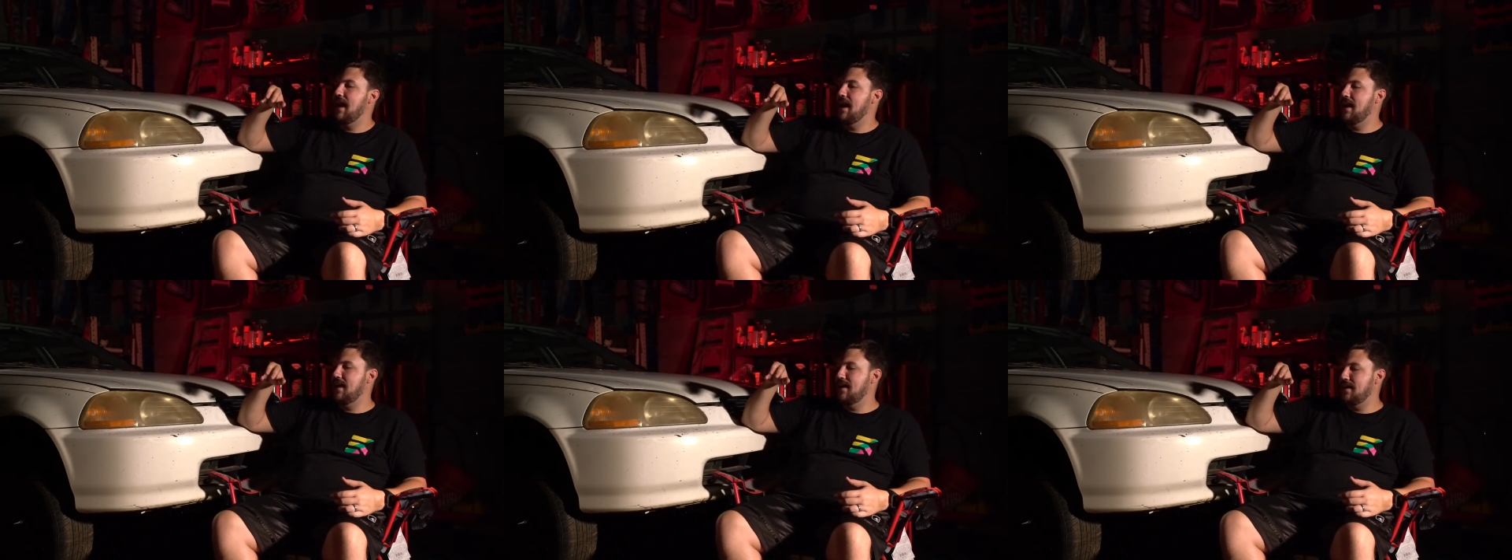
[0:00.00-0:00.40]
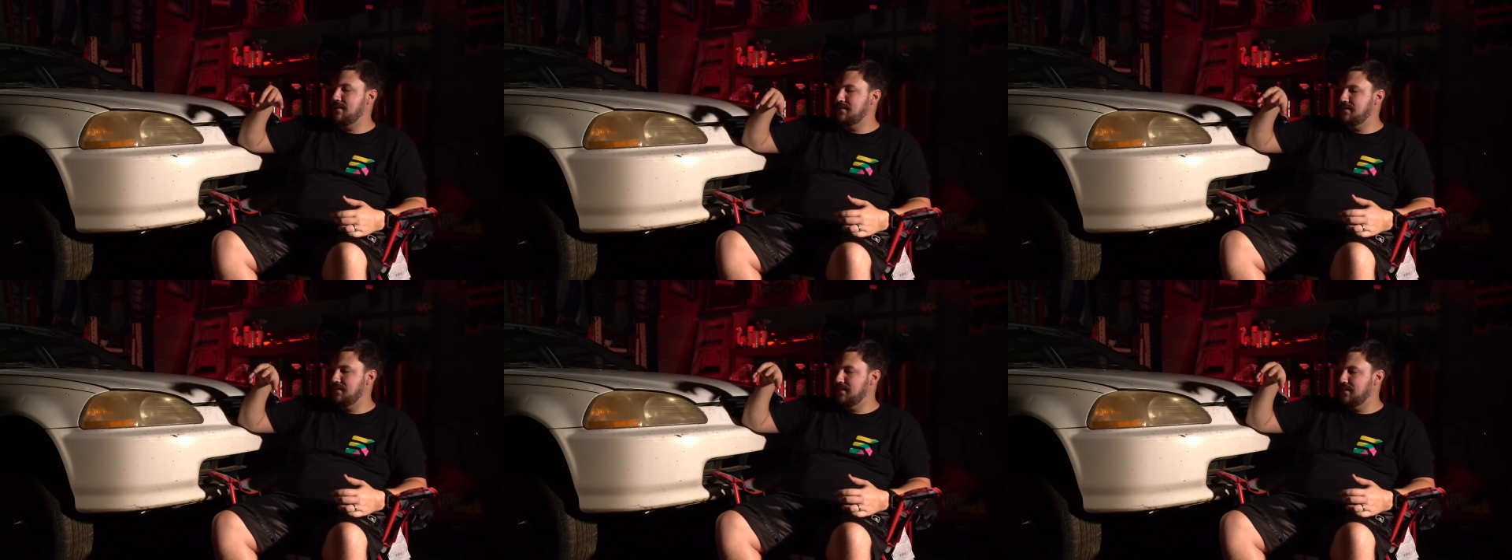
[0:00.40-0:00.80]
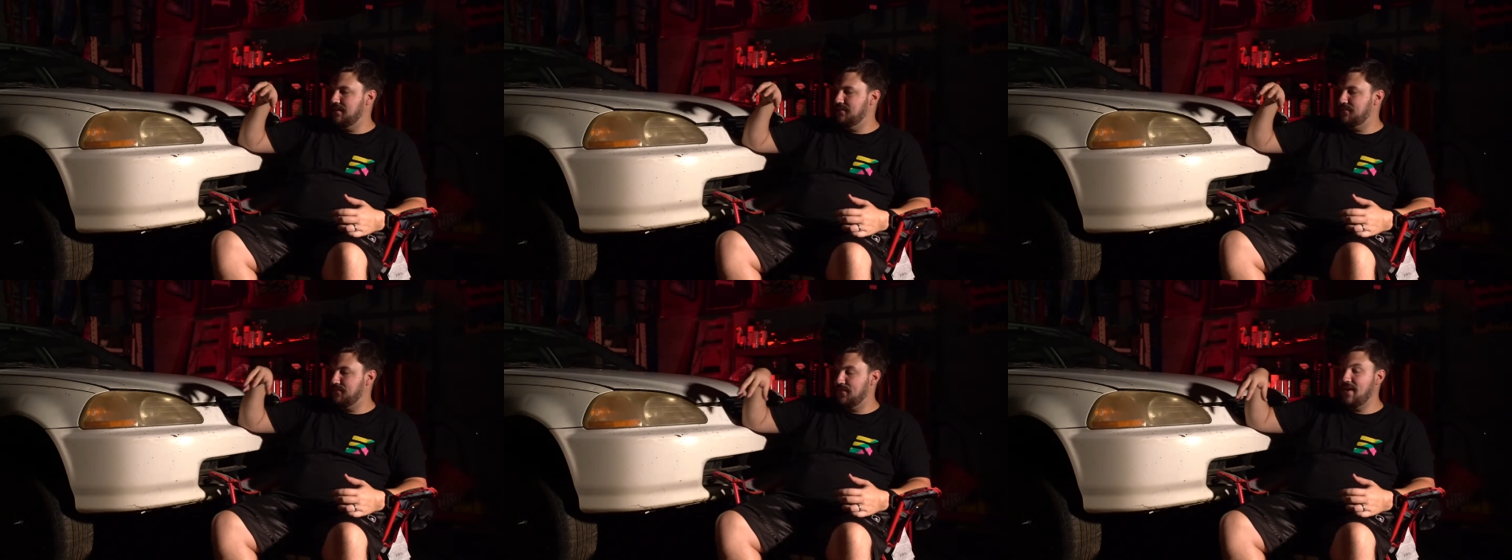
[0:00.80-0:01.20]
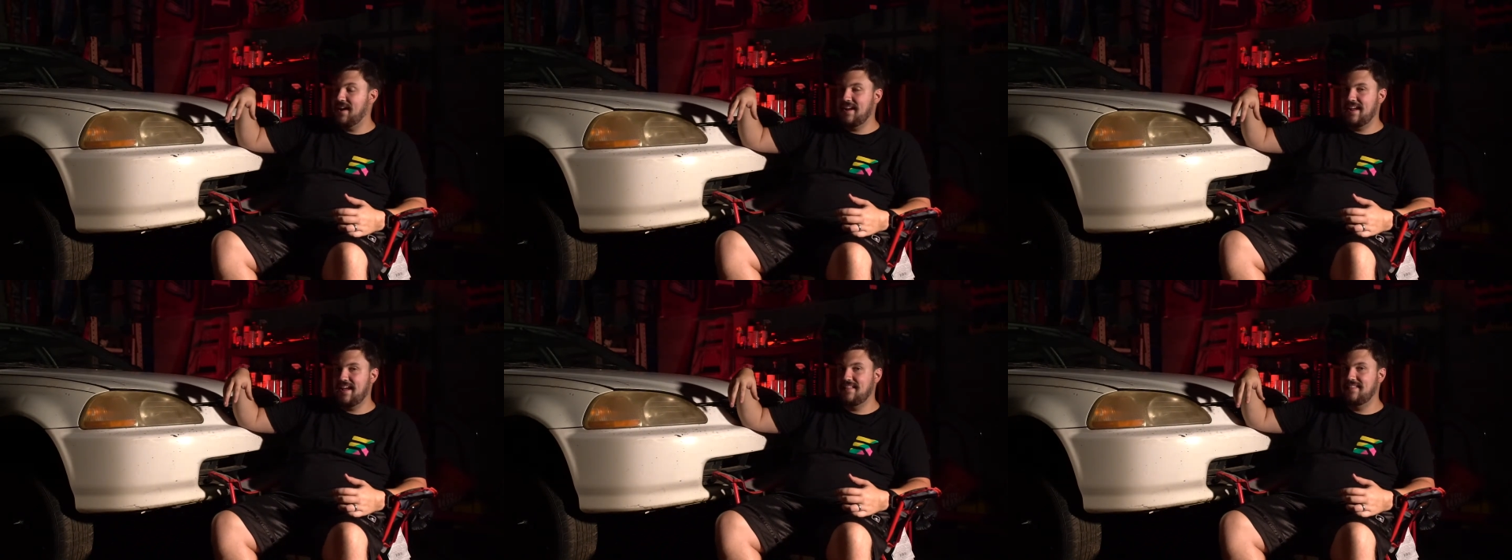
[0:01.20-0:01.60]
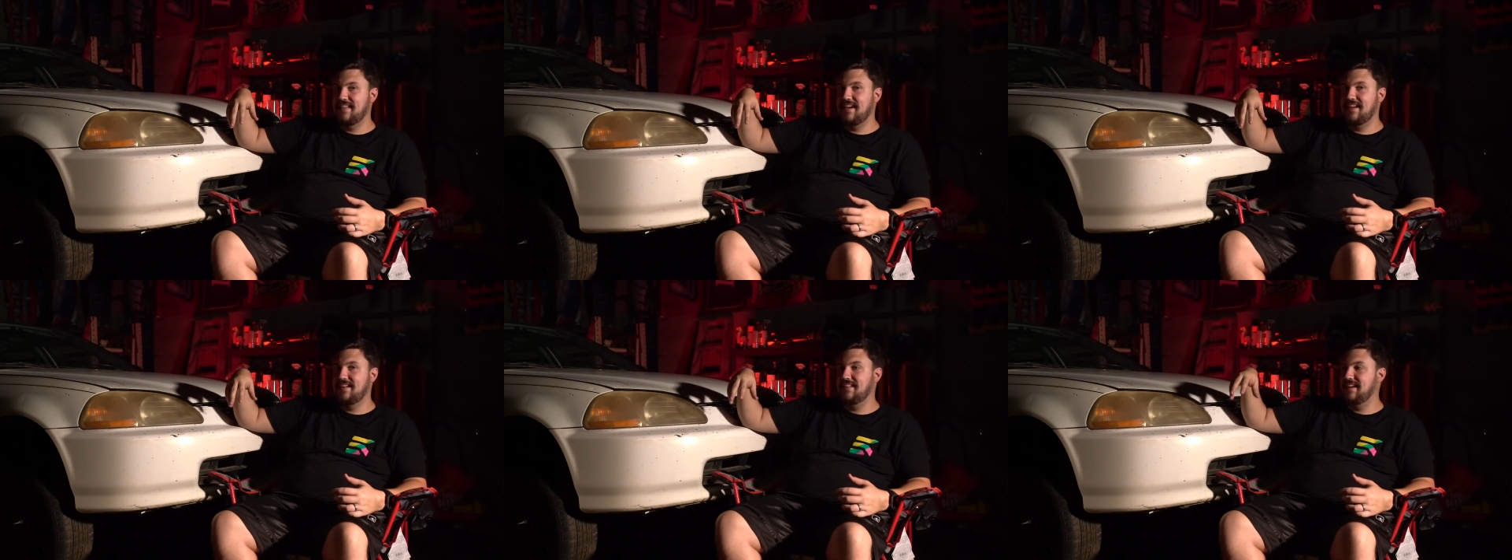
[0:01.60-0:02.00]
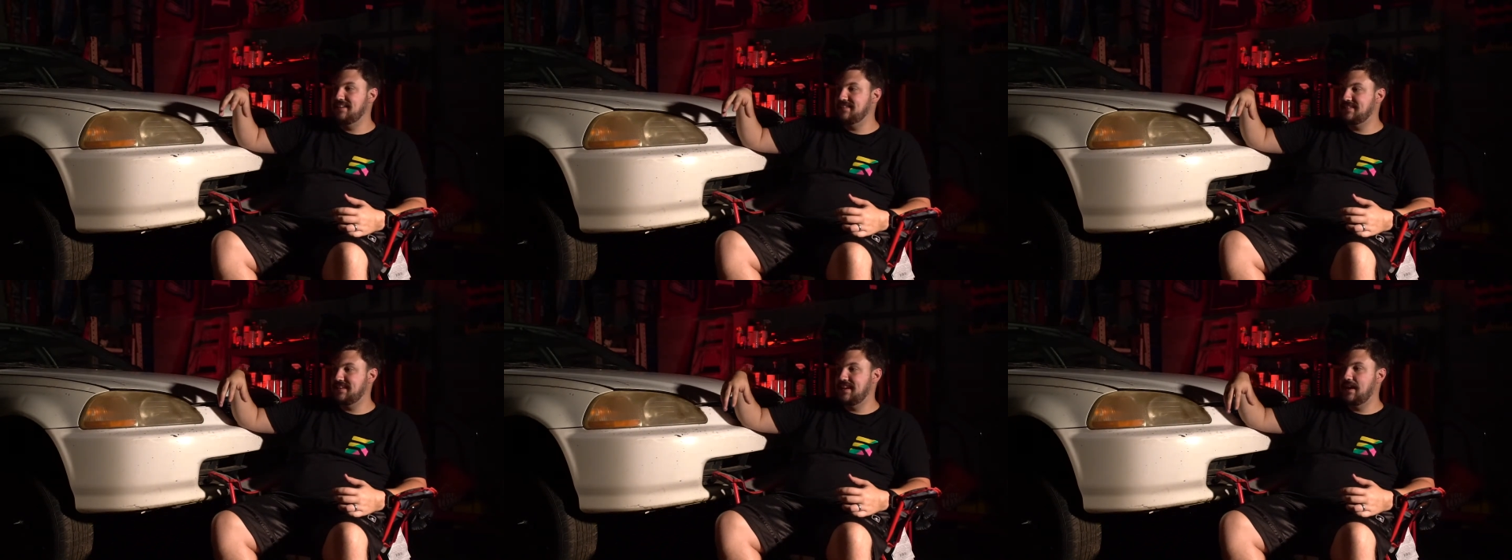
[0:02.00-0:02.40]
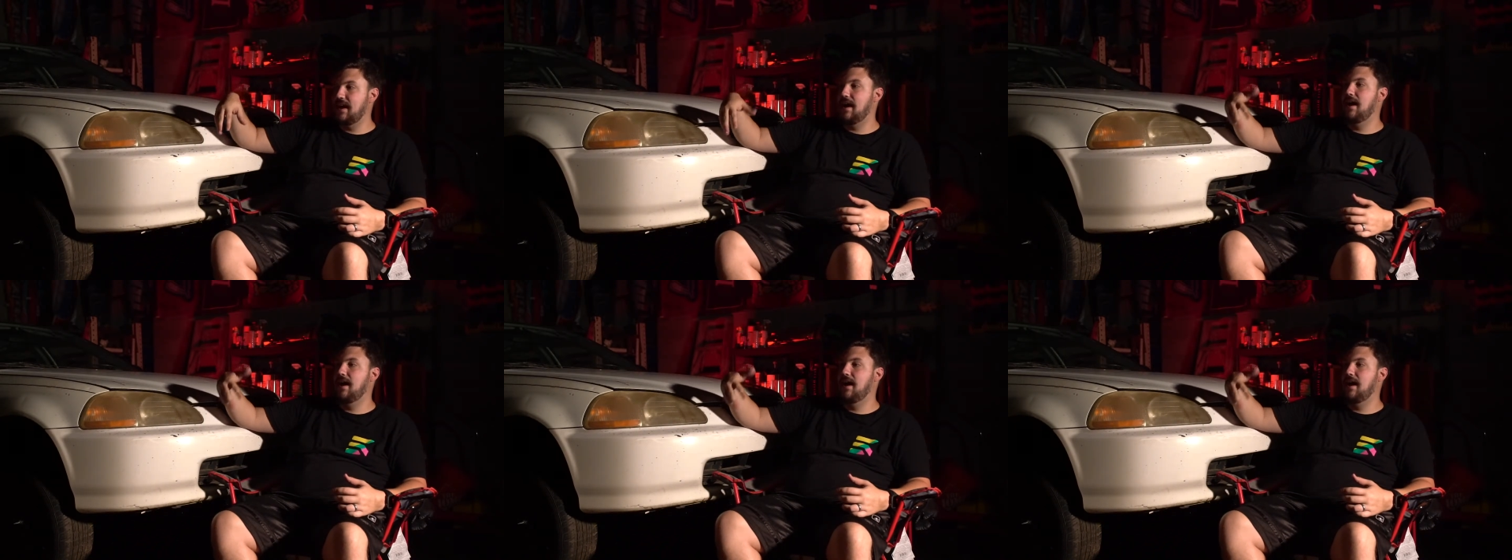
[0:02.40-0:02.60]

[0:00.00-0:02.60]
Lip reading: in the front, and then they sit